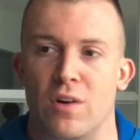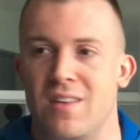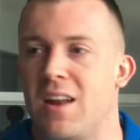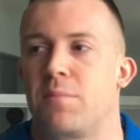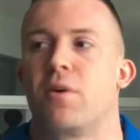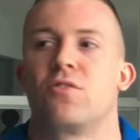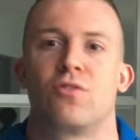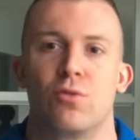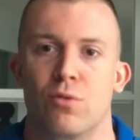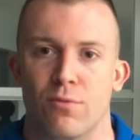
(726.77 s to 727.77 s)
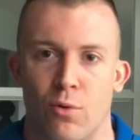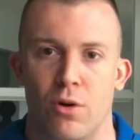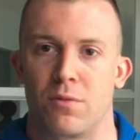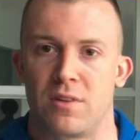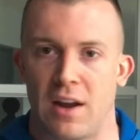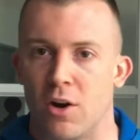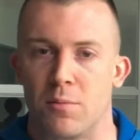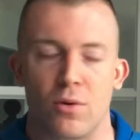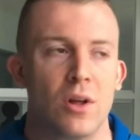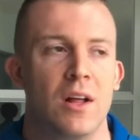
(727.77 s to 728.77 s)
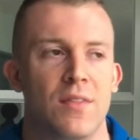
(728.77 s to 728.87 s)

It's not like parts 2 through 4 are terrible.